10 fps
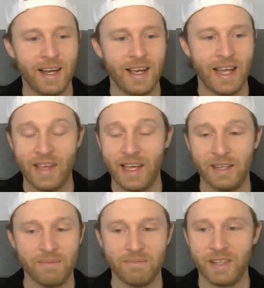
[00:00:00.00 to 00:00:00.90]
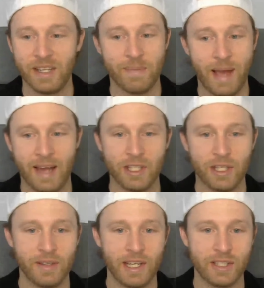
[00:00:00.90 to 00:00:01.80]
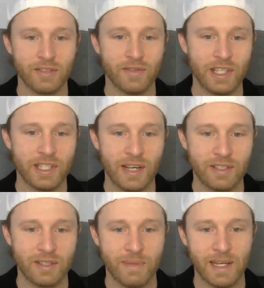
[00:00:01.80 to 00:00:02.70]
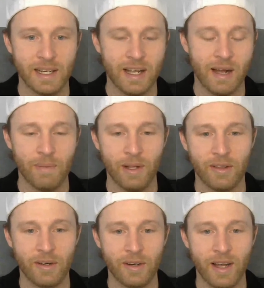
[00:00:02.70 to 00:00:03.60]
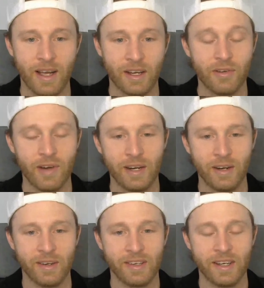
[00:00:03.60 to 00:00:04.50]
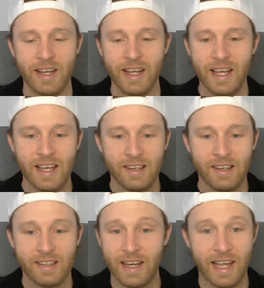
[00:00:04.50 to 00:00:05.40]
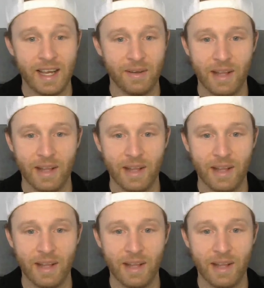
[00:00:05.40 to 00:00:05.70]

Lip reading: And then this past year, they just reached out to me and a couple other creators and said,